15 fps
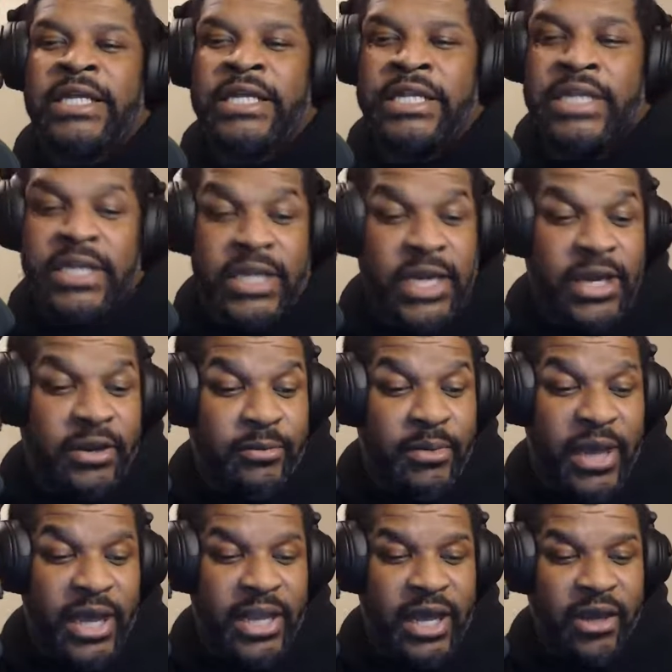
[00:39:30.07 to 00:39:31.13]
Look here,
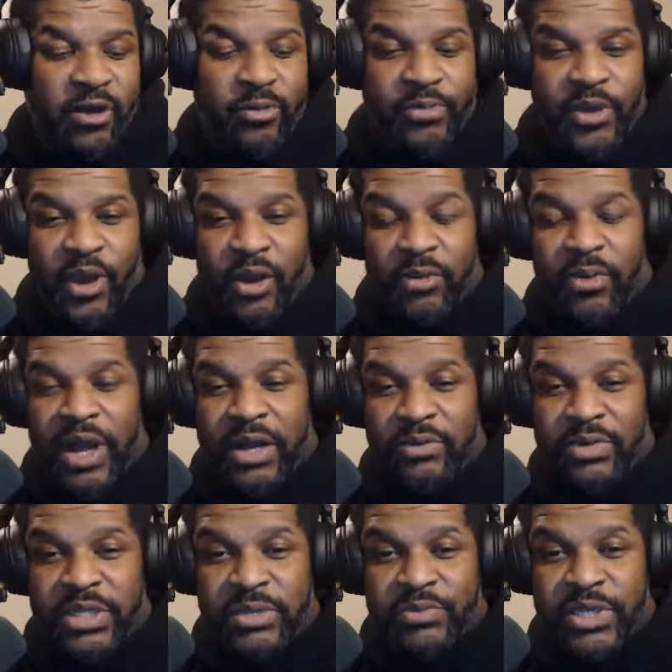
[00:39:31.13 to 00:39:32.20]
man. I hope y'all rock
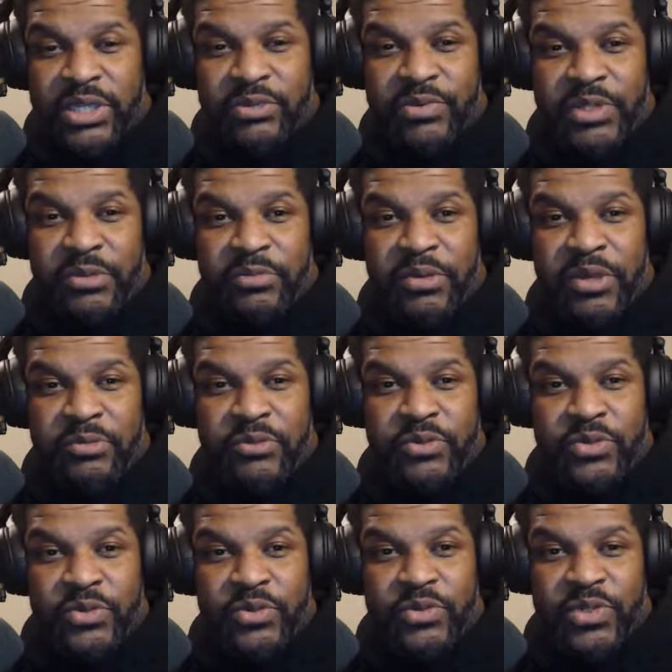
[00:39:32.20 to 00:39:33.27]
with the
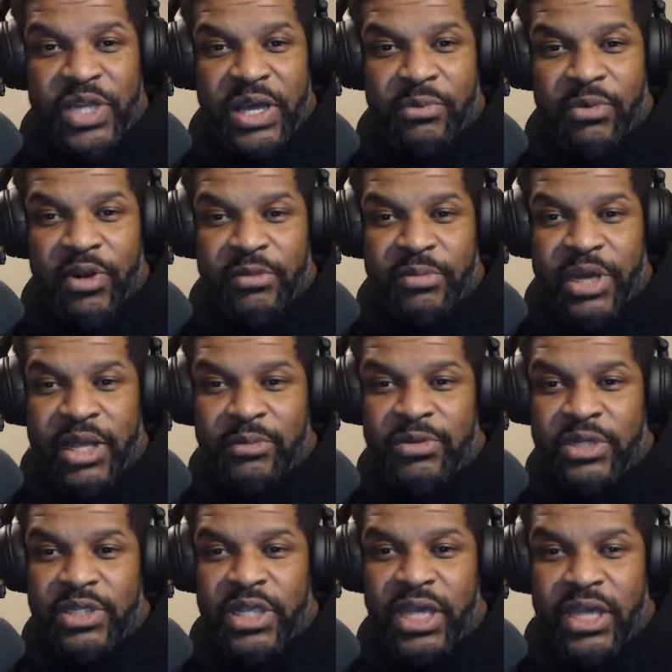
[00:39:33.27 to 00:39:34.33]
People's News Network, man. I
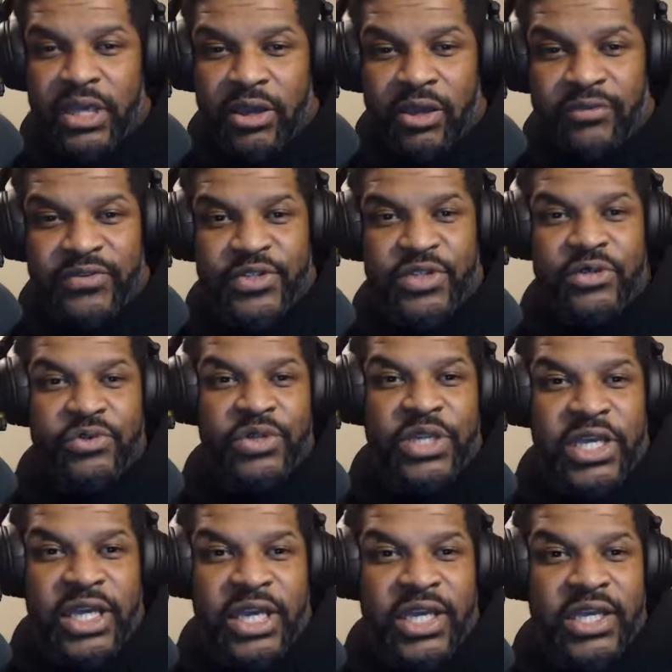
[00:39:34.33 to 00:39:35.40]
want to thank y'all for tuning
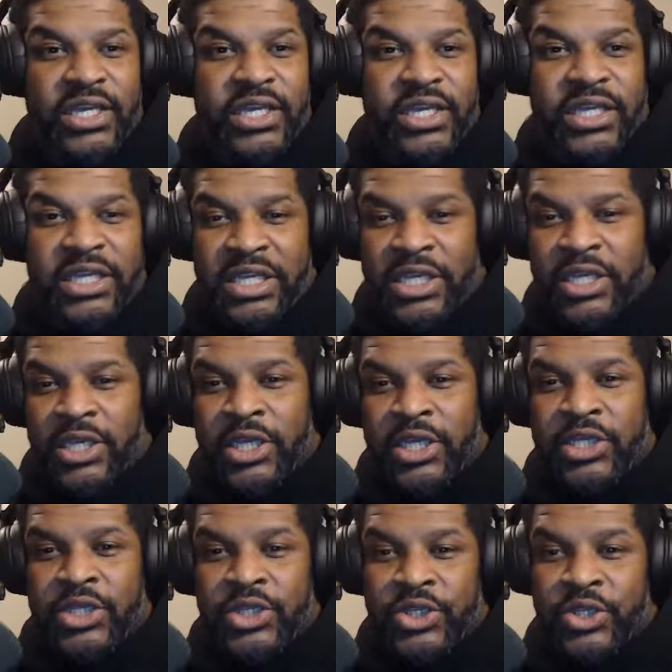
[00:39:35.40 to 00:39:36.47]
in
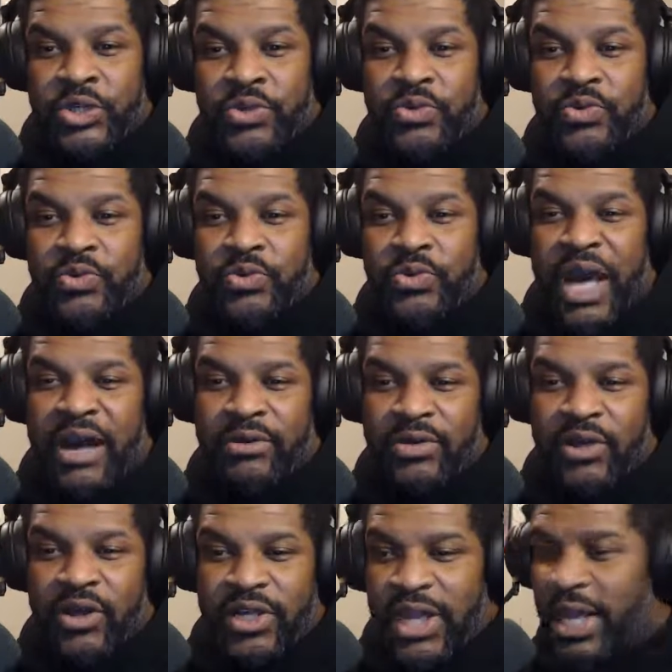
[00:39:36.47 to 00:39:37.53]
to
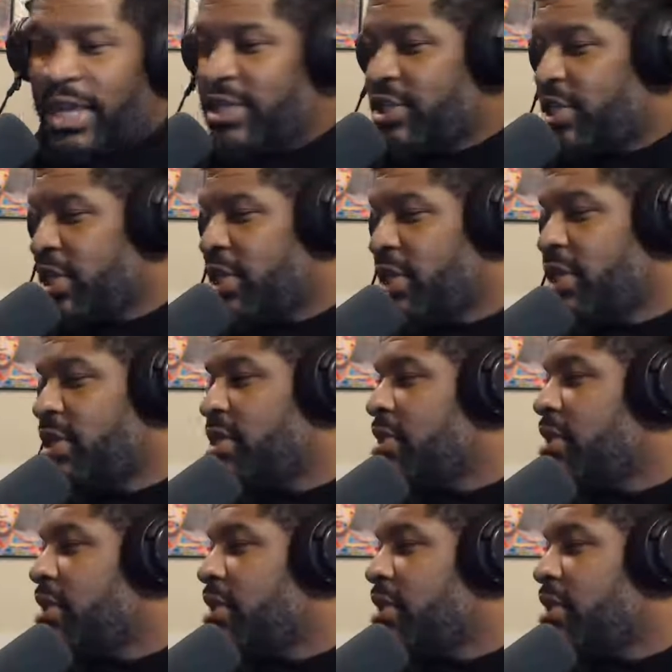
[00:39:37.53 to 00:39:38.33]
Outlaw Nation.